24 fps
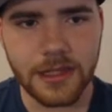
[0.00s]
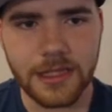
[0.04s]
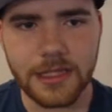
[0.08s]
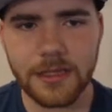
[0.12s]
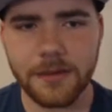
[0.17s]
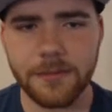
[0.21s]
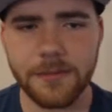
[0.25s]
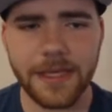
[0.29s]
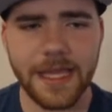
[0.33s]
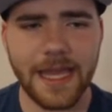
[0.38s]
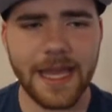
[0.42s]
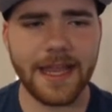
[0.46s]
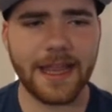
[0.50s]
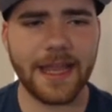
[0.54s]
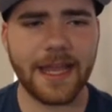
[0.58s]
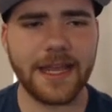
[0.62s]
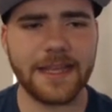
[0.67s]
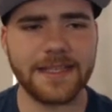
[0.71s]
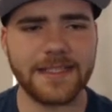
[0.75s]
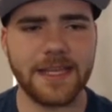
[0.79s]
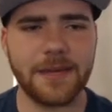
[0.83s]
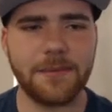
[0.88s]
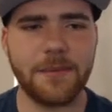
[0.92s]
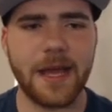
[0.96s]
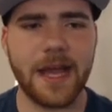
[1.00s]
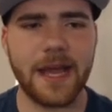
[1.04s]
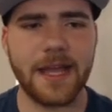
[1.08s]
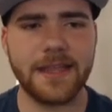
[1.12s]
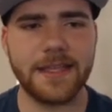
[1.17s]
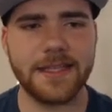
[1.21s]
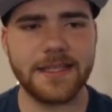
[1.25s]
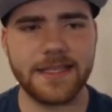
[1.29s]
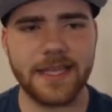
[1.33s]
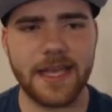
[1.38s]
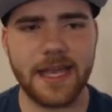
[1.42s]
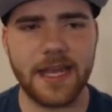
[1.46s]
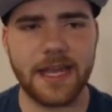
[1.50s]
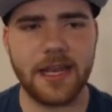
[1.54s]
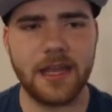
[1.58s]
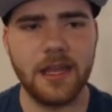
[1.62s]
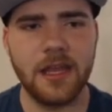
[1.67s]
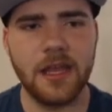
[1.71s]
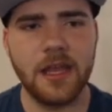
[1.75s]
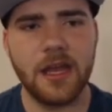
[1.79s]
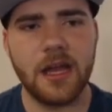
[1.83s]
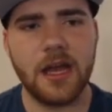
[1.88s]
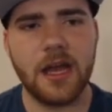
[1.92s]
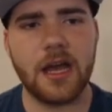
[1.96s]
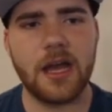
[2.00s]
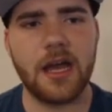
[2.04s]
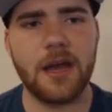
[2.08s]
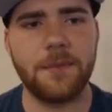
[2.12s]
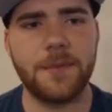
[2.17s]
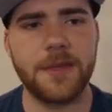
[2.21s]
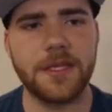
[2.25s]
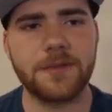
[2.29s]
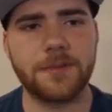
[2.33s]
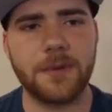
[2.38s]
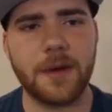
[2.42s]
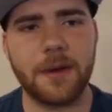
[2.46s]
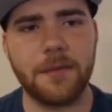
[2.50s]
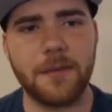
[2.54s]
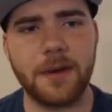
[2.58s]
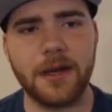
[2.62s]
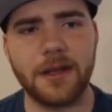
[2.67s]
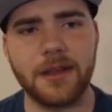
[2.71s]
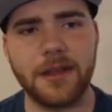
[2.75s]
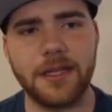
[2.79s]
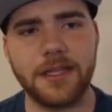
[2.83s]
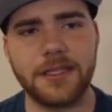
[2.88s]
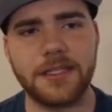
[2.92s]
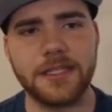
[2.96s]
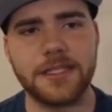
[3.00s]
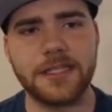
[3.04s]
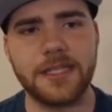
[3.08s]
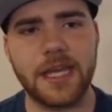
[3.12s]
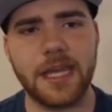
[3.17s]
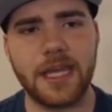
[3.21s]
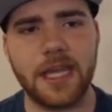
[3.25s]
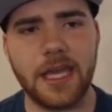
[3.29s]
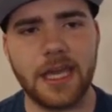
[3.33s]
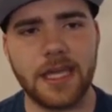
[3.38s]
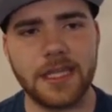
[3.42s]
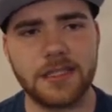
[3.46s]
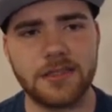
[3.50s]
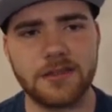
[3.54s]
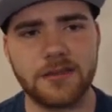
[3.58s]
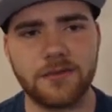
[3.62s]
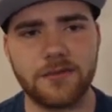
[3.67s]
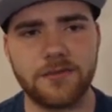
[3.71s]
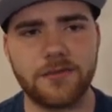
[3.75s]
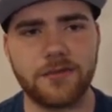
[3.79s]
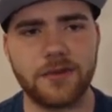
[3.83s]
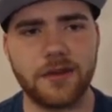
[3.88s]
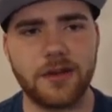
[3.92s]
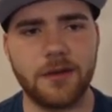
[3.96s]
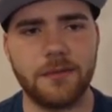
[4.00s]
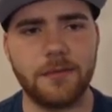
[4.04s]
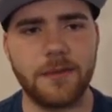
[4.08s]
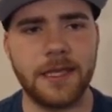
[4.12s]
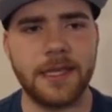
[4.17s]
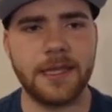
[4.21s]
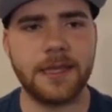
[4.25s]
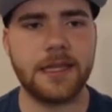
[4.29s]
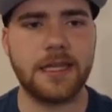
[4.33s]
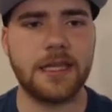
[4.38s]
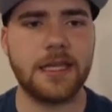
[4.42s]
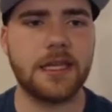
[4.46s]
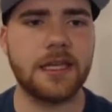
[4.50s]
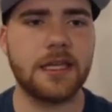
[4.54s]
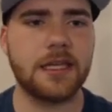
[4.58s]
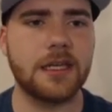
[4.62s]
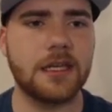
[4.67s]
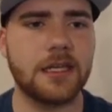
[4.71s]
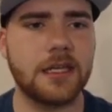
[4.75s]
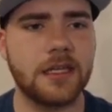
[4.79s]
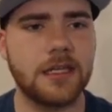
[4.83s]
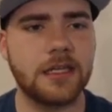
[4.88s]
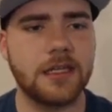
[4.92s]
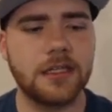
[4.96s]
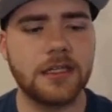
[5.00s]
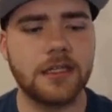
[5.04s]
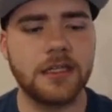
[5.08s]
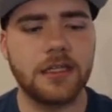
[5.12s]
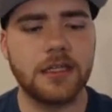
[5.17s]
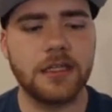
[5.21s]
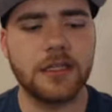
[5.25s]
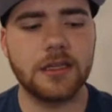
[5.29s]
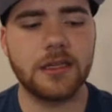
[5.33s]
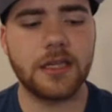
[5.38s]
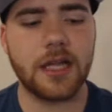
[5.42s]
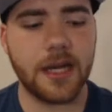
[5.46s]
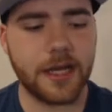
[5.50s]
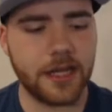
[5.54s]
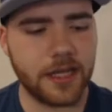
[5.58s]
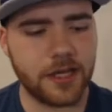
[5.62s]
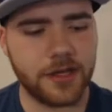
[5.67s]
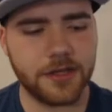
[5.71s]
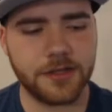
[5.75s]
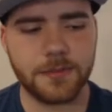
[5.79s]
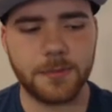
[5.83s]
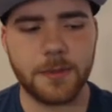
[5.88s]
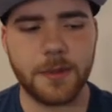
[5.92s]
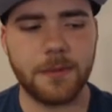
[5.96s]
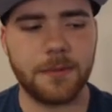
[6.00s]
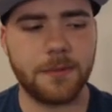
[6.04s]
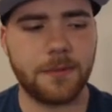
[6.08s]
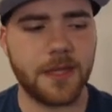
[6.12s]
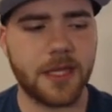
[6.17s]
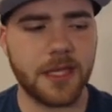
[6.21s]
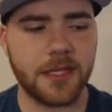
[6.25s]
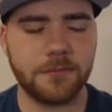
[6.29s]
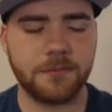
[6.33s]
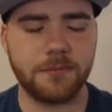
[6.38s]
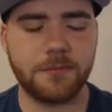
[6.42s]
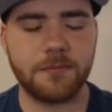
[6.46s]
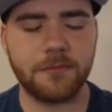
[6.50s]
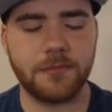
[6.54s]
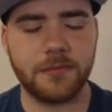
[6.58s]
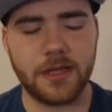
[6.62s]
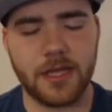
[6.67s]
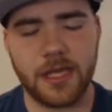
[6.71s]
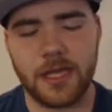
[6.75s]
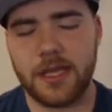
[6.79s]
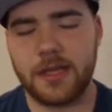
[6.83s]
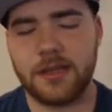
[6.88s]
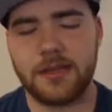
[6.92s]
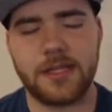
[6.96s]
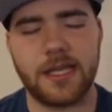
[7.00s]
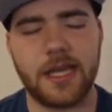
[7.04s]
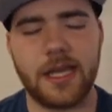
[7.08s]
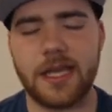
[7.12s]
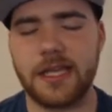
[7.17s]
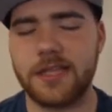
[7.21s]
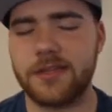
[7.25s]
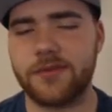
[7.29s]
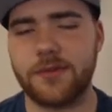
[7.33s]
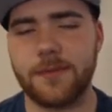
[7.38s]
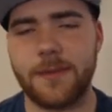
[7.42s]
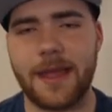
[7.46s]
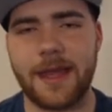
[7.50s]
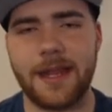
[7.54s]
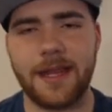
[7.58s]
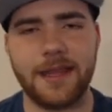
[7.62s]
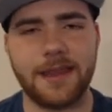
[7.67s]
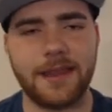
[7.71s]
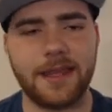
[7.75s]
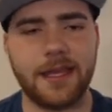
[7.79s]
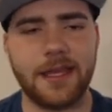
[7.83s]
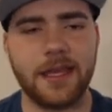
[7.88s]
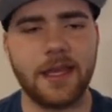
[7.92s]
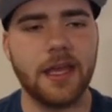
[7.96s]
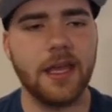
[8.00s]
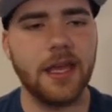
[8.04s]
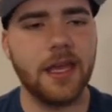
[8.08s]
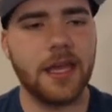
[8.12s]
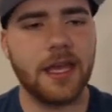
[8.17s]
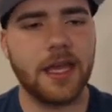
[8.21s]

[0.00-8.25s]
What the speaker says: But yeah, like I said, behind the set is primarily to take hits from the Latios, but it can take hits from anything.